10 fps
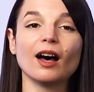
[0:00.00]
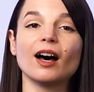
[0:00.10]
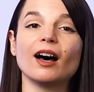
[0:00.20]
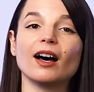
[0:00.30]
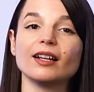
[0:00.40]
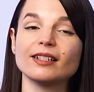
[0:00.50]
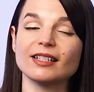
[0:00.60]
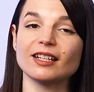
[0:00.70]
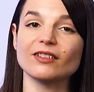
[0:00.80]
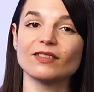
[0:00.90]
A
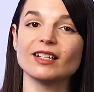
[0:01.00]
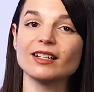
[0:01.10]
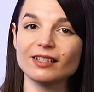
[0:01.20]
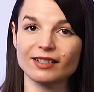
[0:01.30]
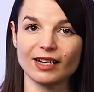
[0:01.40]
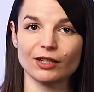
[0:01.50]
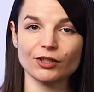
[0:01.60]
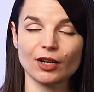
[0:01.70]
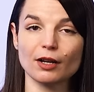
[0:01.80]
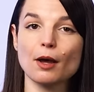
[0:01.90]
TV
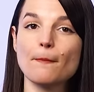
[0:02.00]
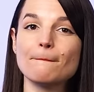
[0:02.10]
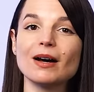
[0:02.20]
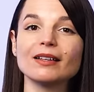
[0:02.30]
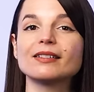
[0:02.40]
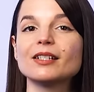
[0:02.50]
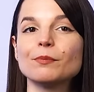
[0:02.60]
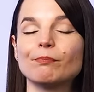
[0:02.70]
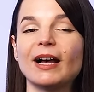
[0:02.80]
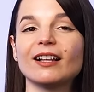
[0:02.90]
station must
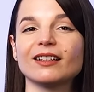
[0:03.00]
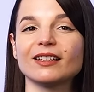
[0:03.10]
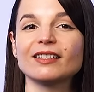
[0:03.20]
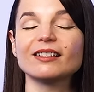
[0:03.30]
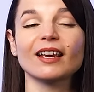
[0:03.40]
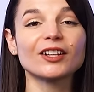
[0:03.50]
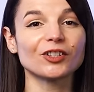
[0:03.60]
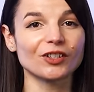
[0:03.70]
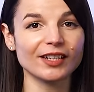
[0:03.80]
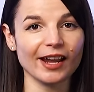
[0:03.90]
balance
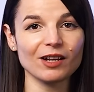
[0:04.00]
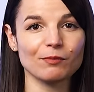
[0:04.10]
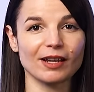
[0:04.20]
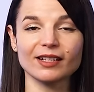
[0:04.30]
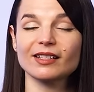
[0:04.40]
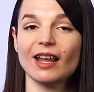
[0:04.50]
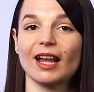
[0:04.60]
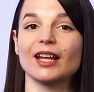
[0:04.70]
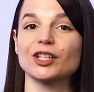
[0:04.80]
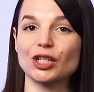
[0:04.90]
entertainment
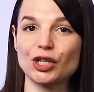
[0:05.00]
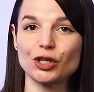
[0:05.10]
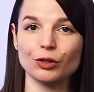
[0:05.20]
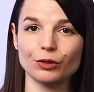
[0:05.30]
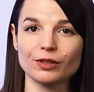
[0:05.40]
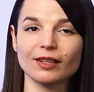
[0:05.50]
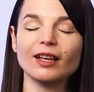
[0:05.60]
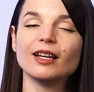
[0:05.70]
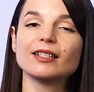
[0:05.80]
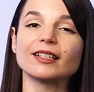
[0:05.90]
and news
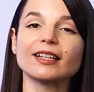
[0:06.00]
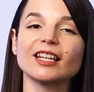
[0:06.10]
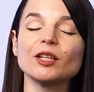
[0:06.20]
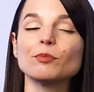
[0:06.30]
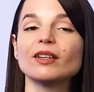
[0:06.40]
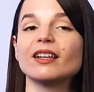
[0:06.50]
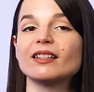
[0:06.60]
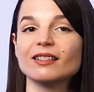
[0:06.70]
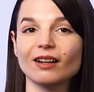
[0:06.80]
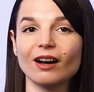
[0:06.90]
to keep
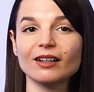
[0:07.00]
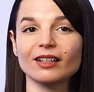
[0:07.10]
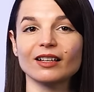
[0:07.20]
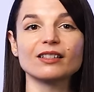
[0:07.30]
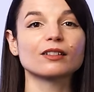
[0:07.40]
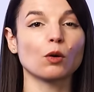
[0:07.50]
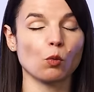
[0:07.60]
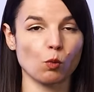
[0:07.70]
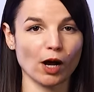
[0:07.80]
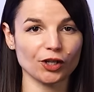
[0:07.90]
its audience
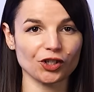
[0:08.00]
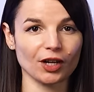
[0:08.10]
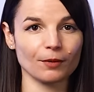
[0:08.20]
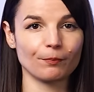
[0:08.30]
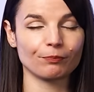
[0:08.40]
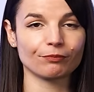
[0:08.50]
watching.